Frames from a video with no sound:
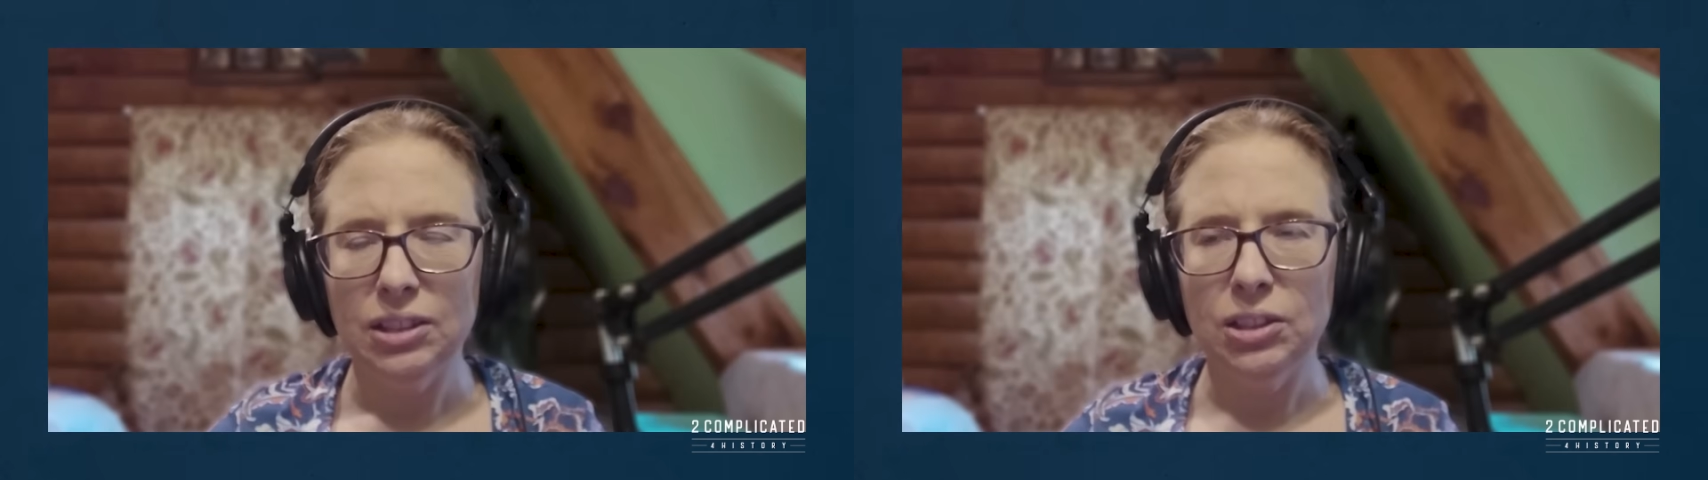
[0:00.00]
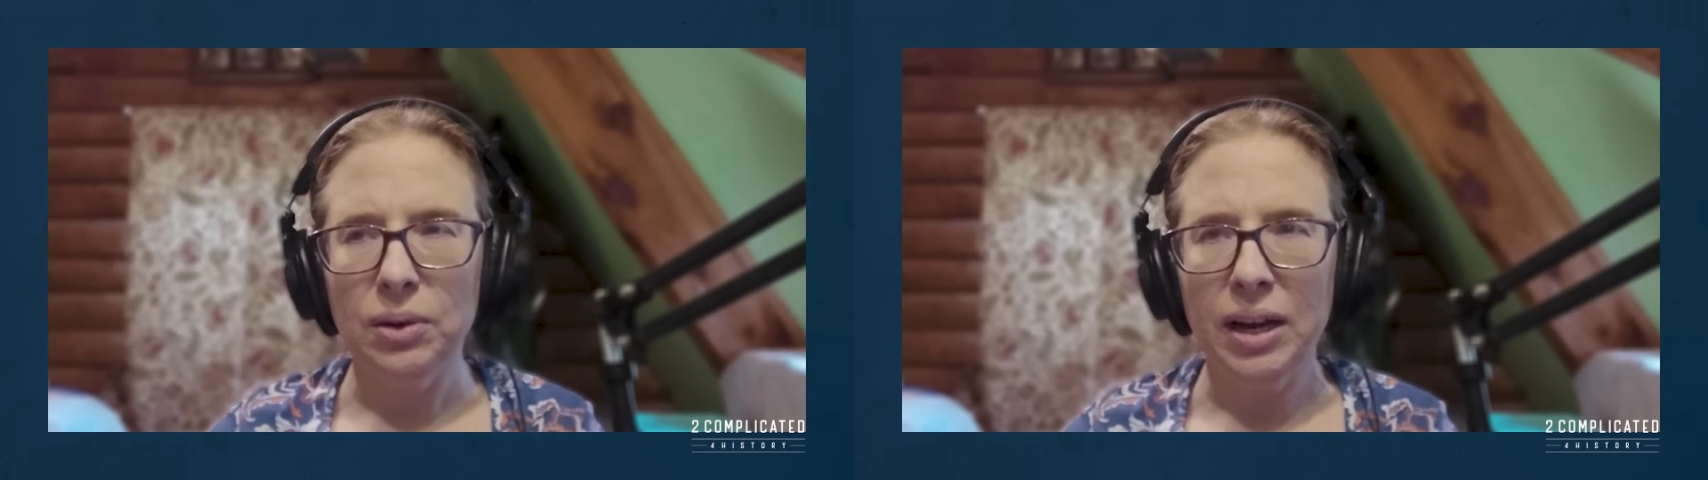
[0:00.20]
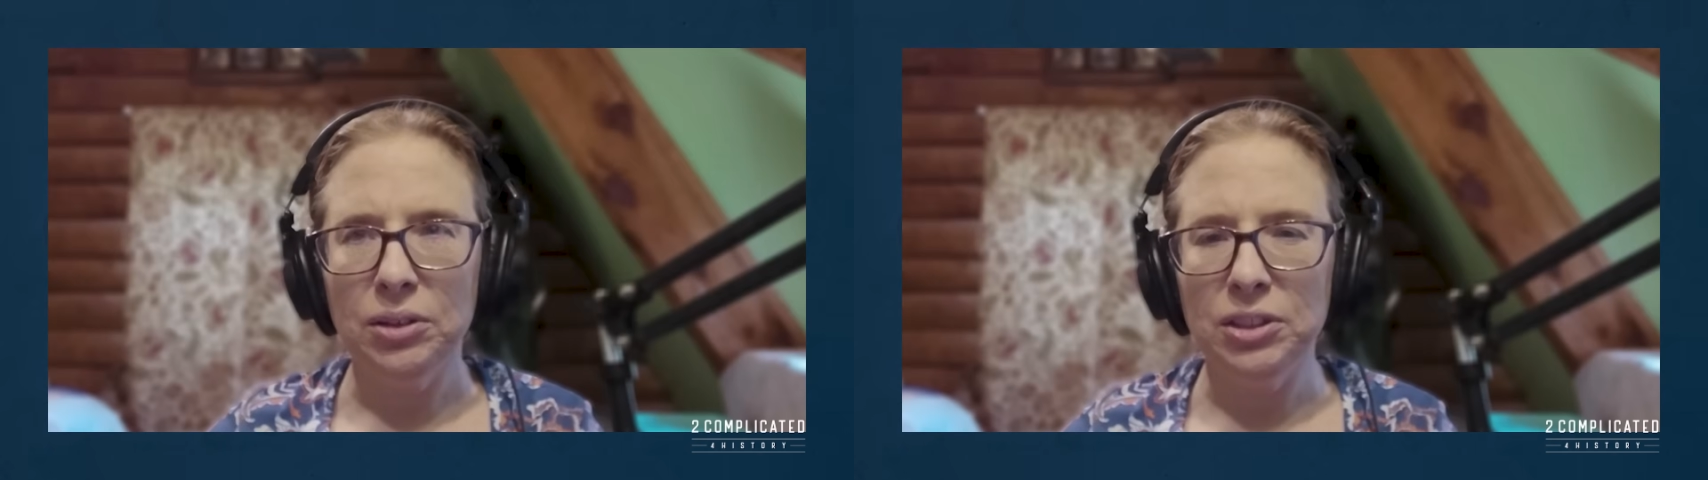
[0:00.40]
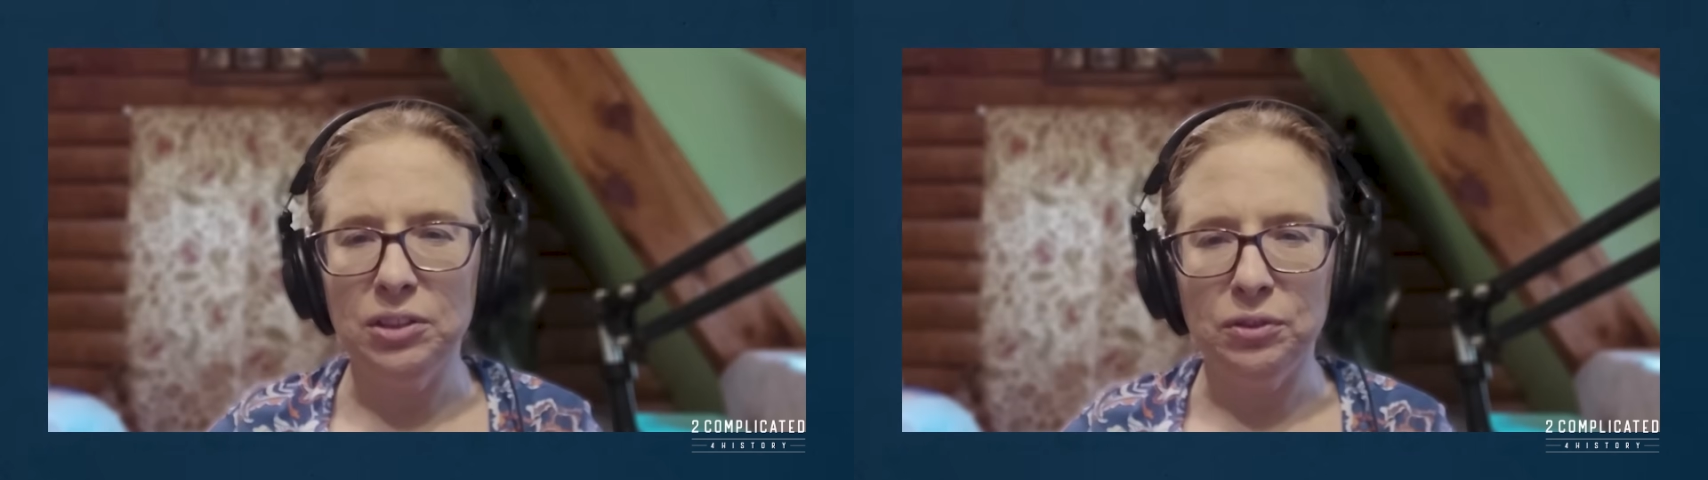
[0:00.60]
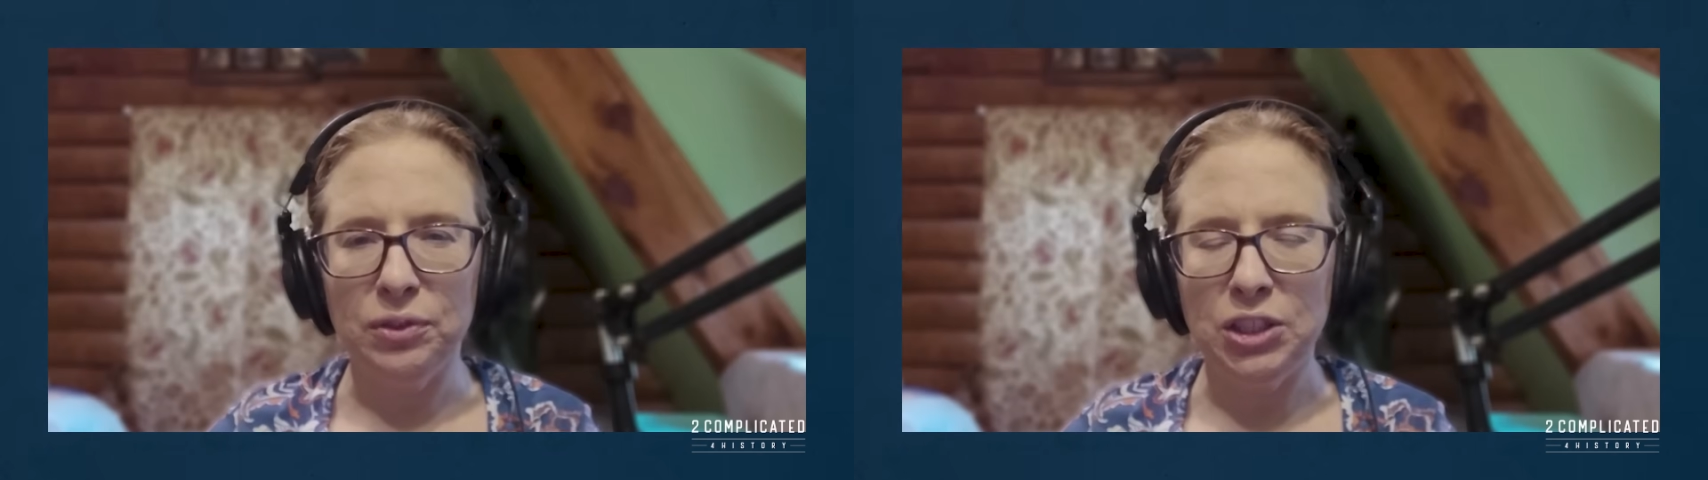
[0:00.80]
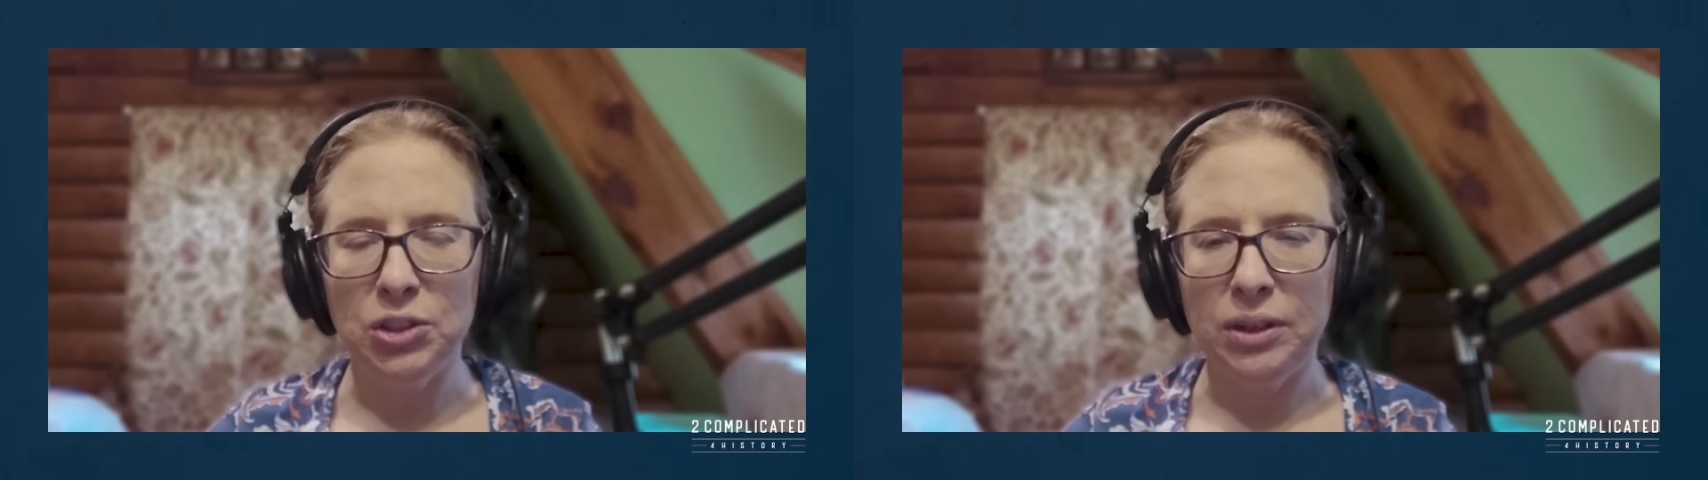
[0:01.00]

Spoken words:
So how does the French